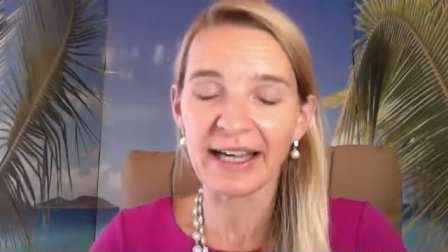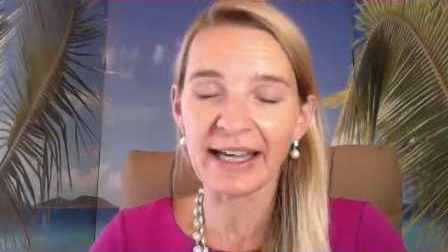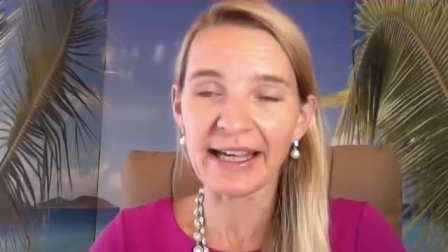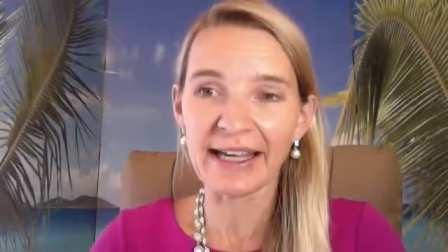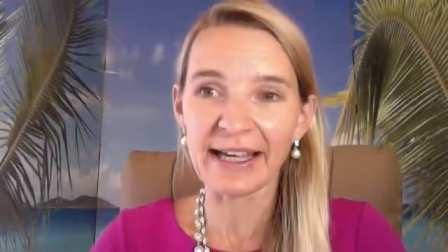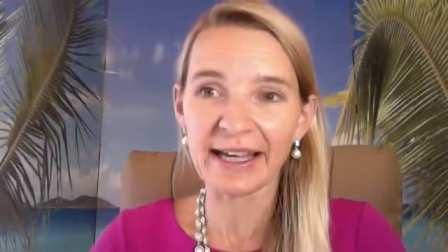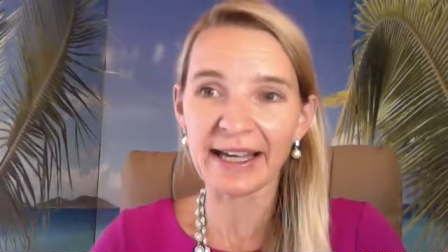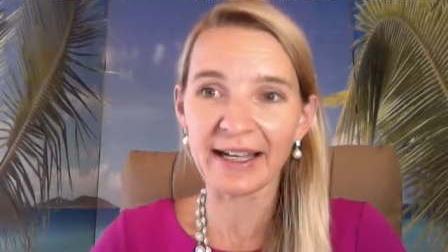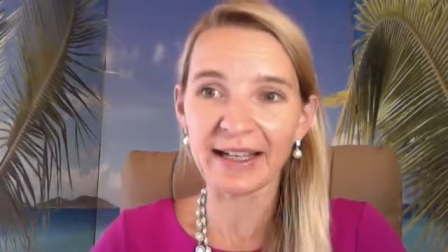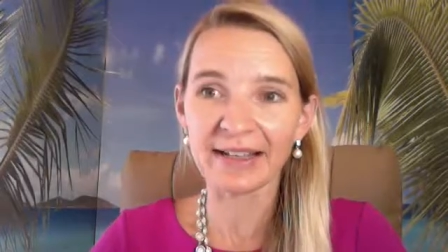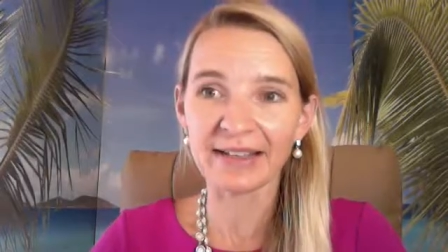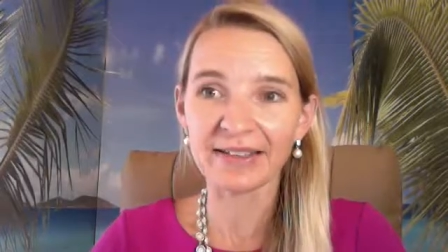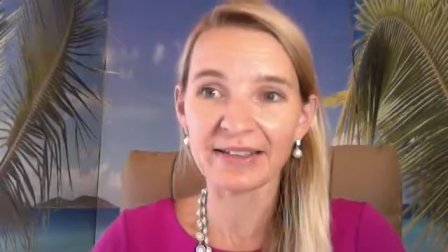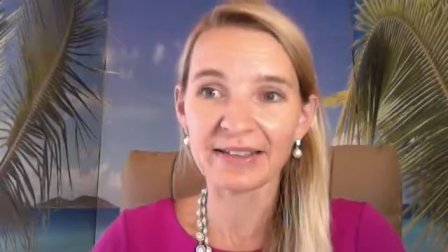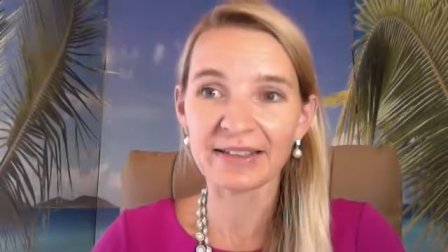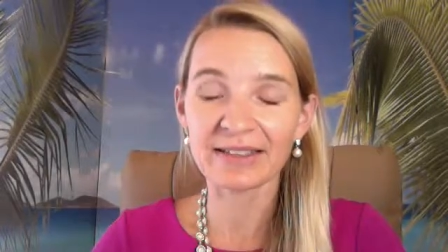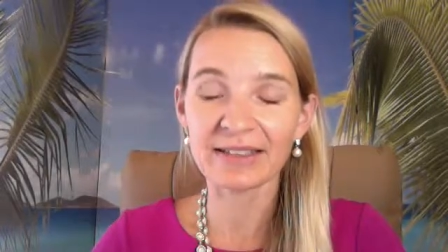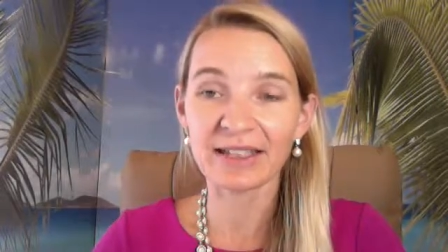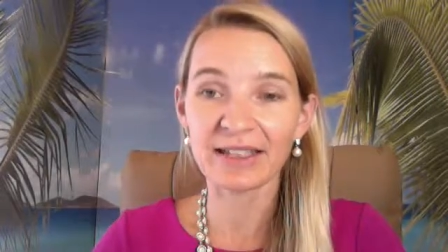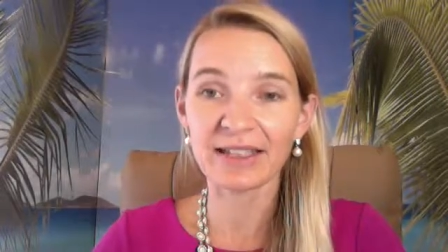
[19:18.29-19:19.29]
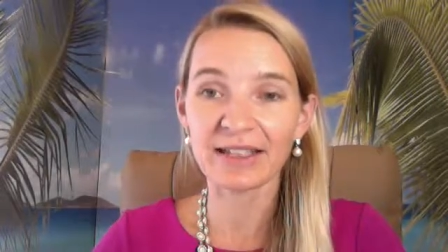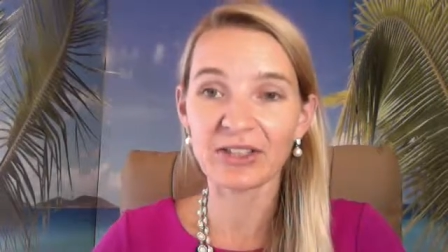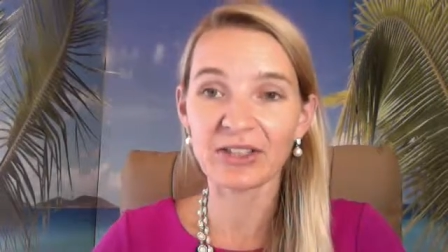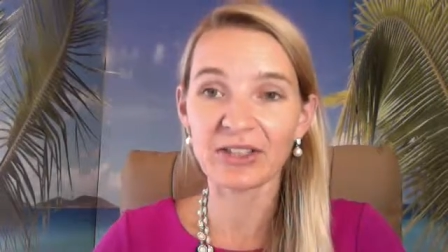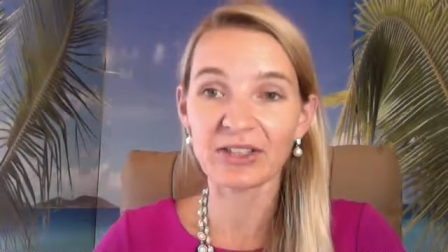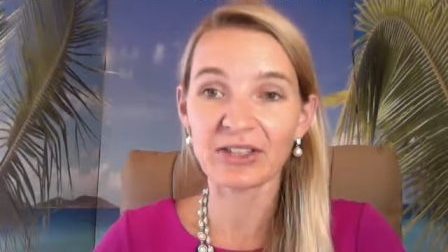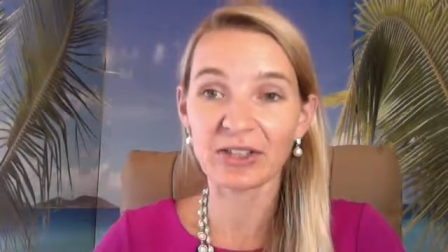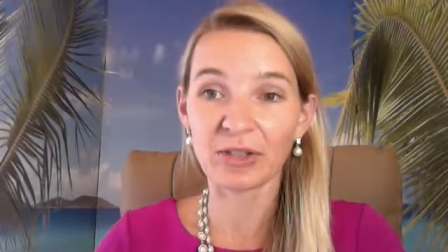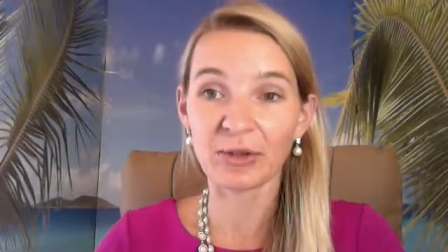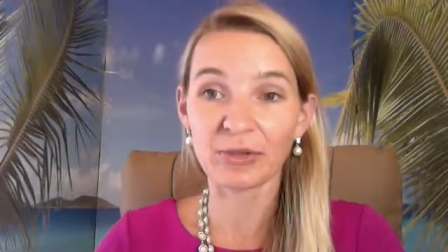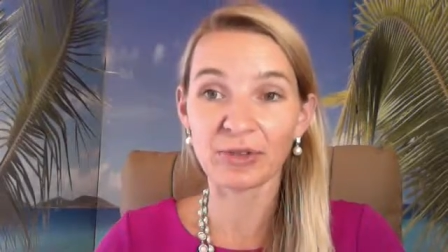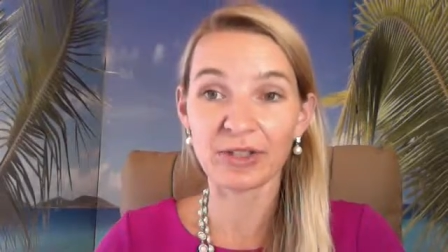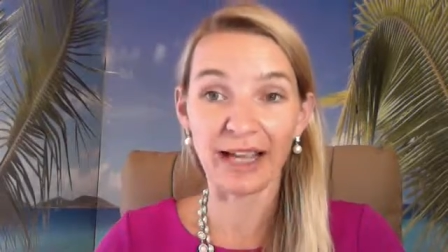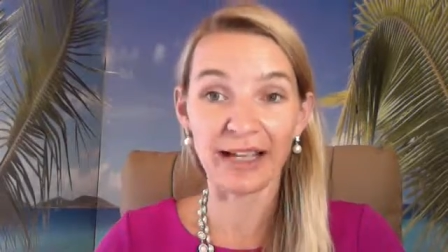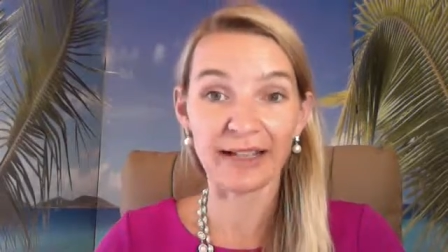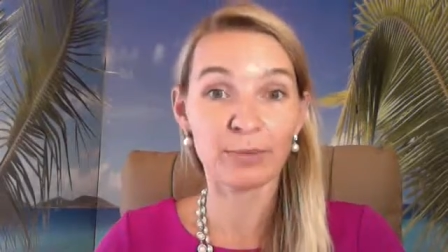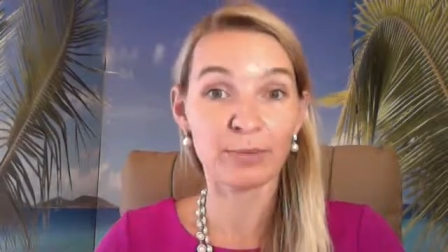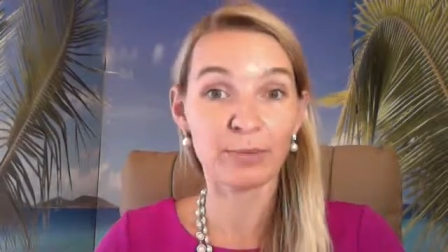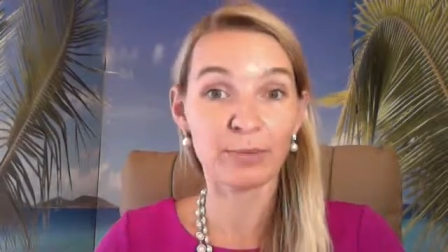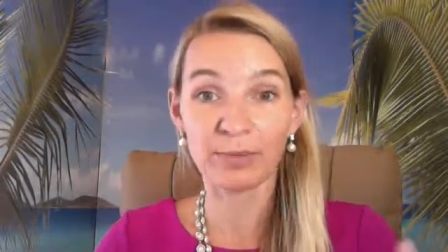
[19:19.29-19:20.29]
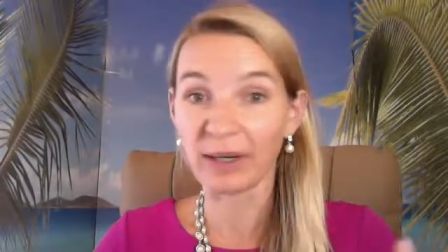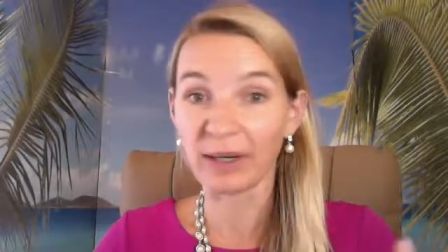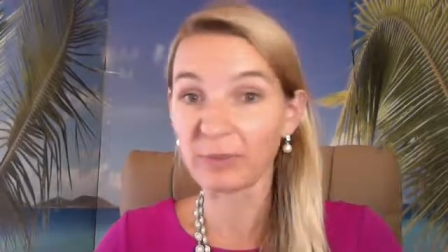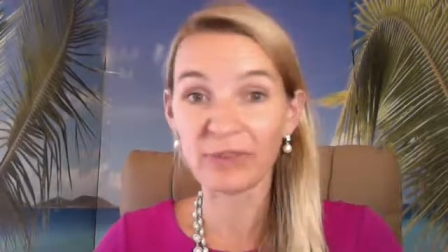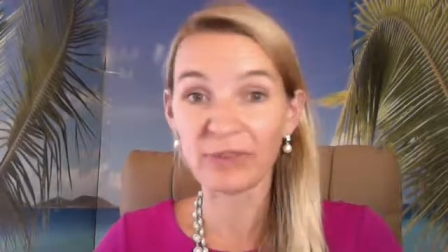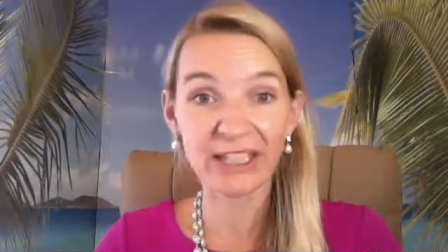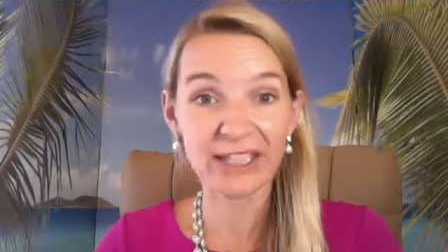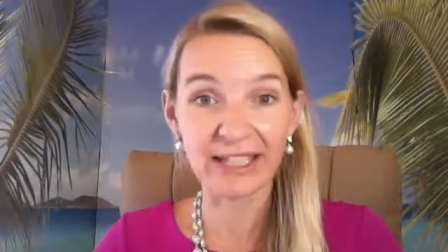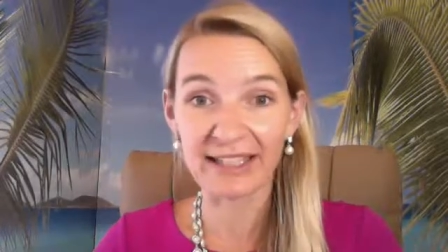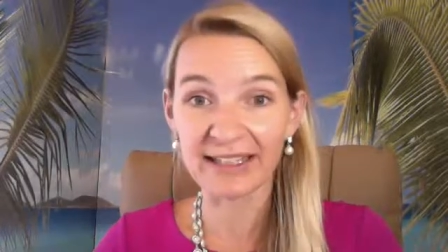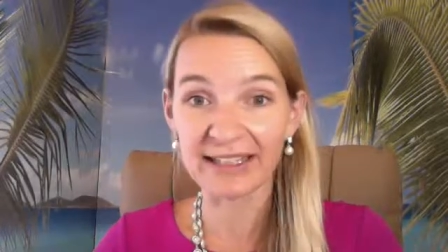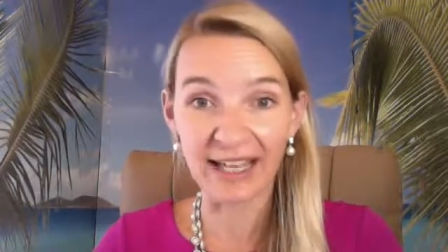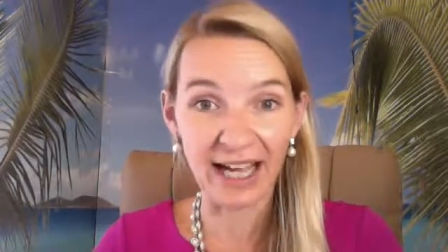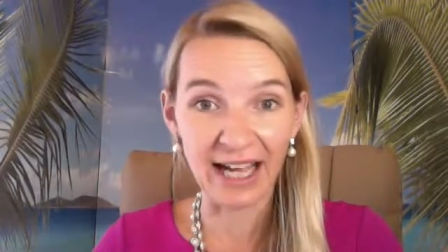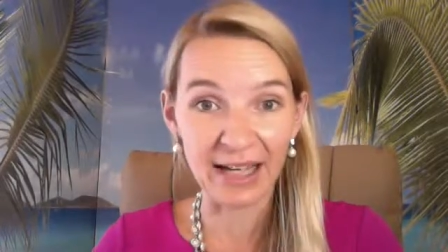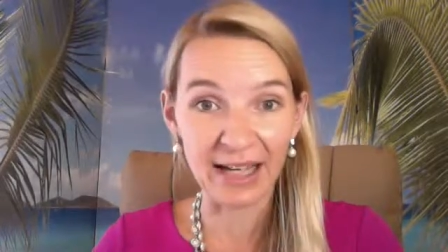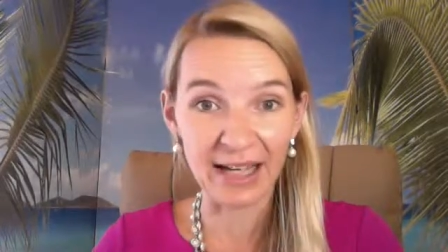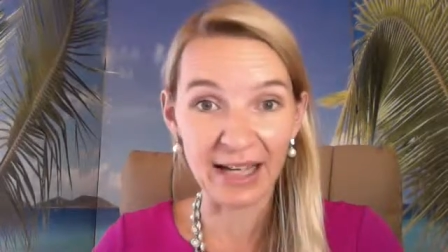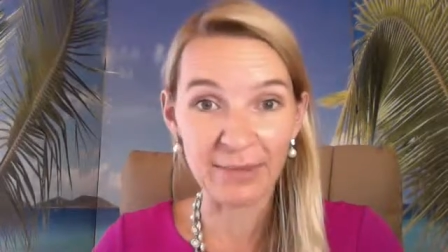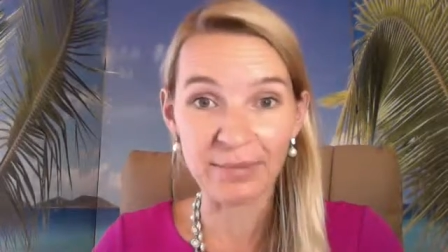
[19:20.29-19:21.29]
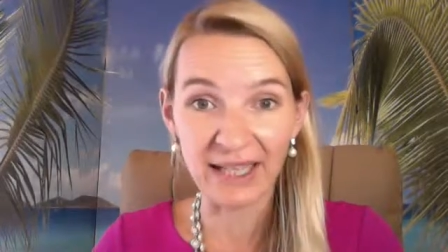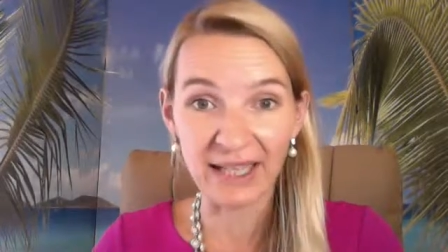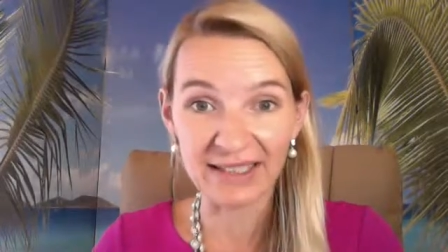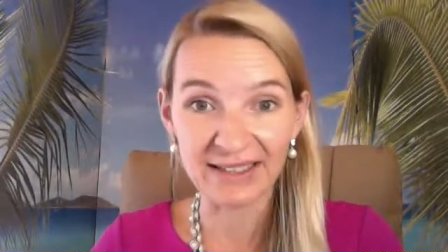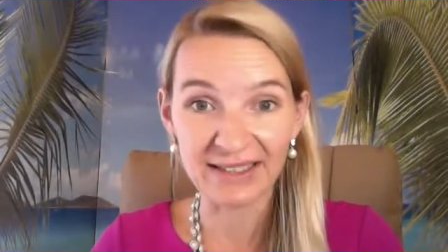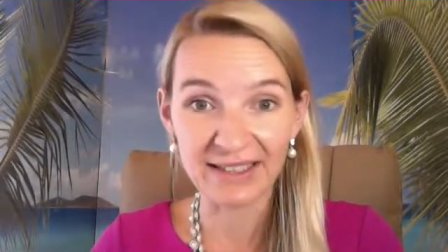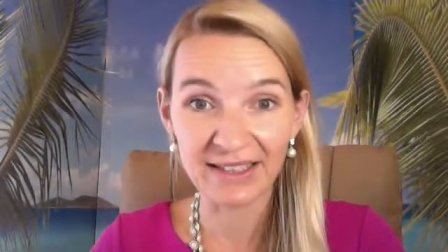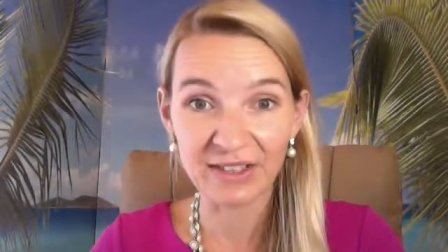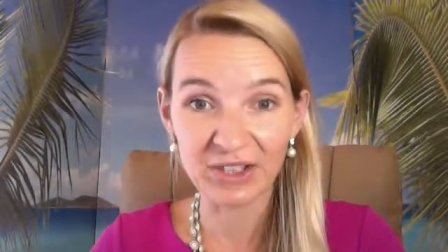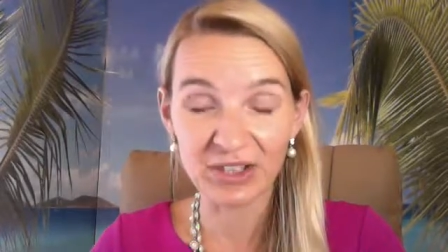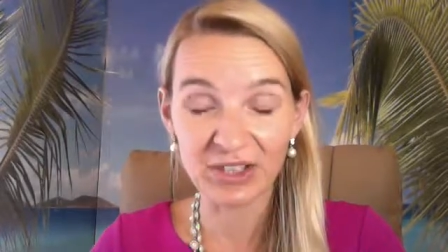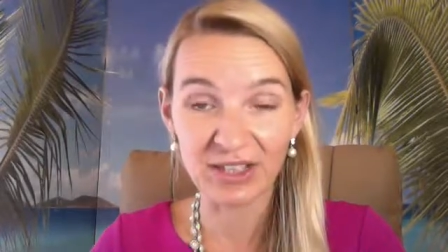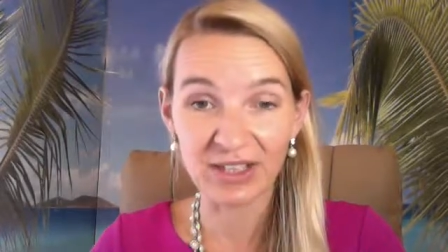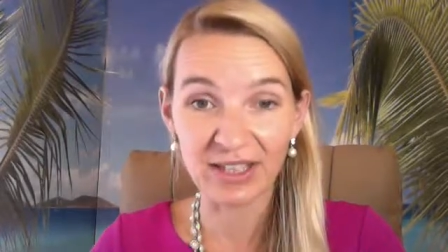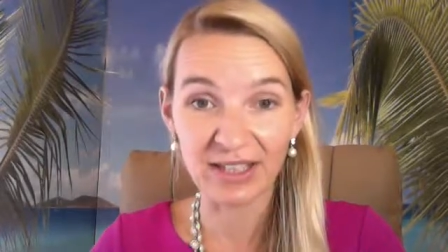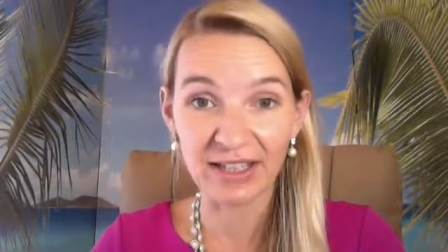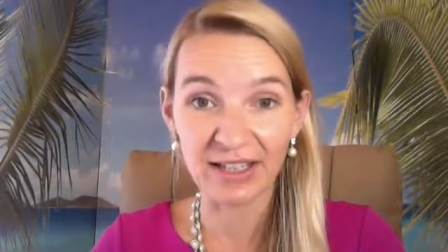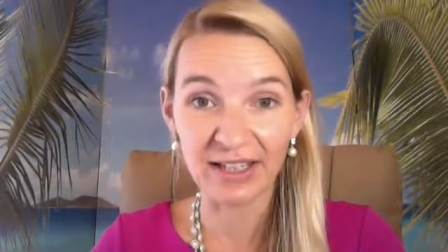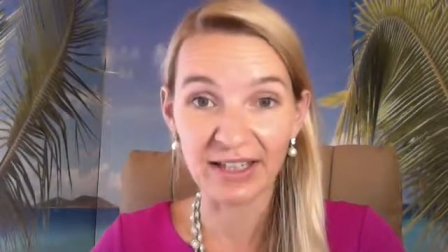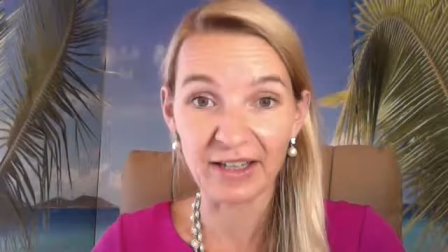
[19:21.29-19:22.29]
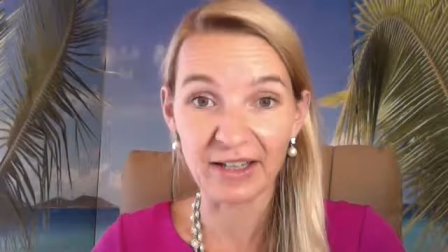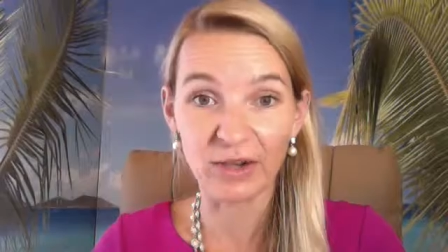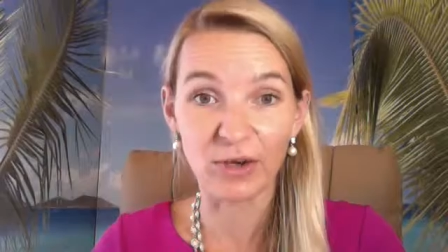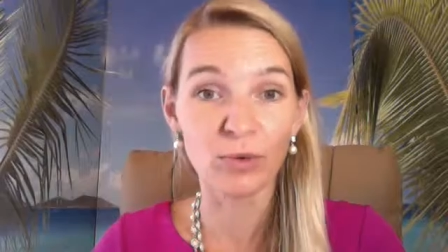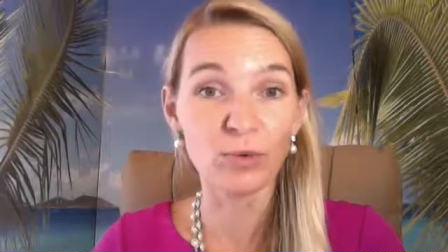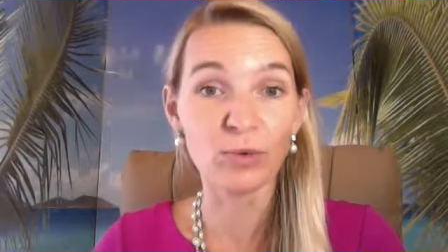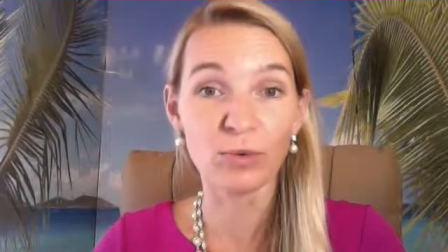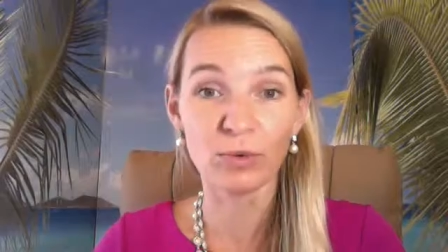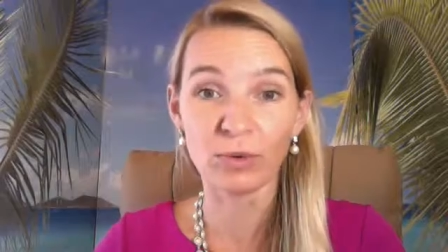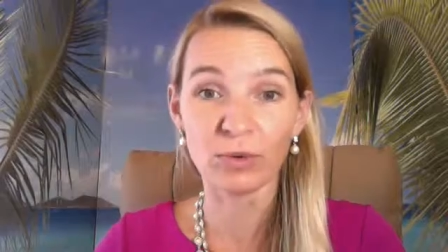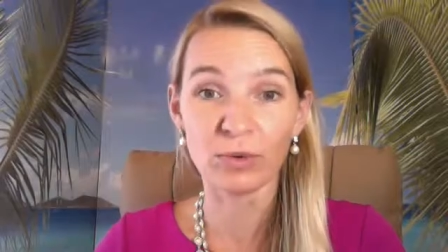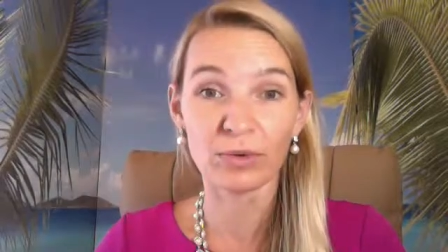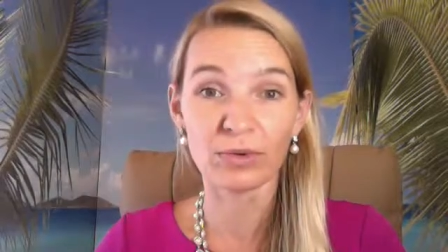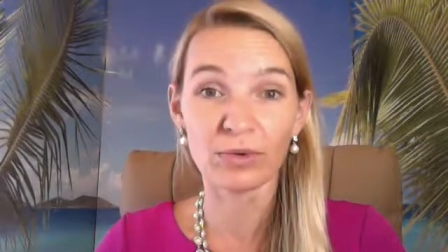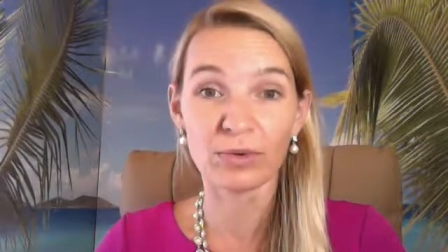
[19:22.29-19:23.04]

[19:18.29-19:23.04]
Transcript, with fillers: And so like when we get that message that like, oh,